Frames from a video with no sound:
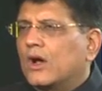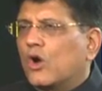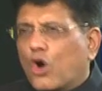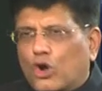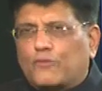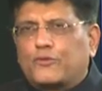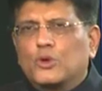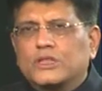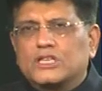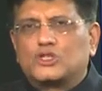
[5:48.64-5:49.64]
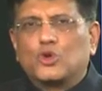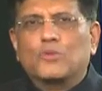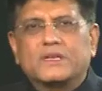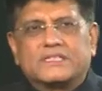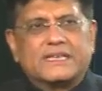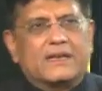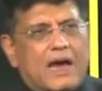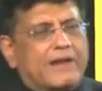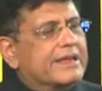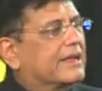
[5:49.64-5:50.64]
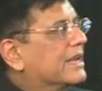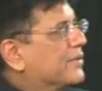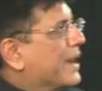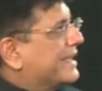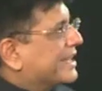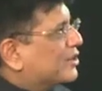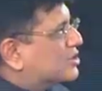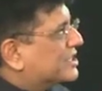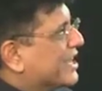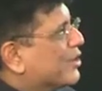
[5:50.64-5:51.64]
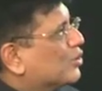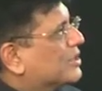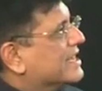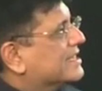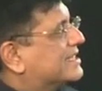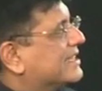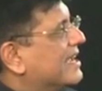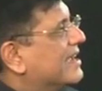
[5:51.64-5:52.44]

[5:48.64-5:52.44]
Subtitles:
all of you in this room are eagerly waiting to see who these